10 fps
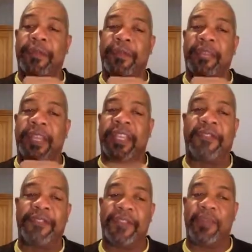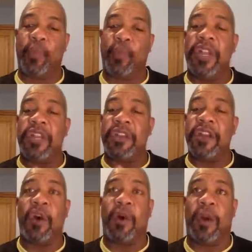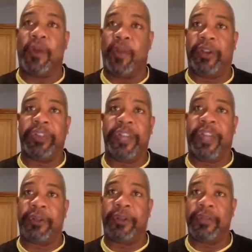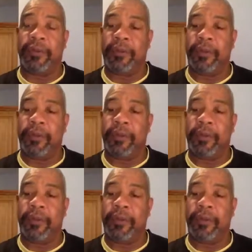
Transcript: the gifts we know we're entitled to,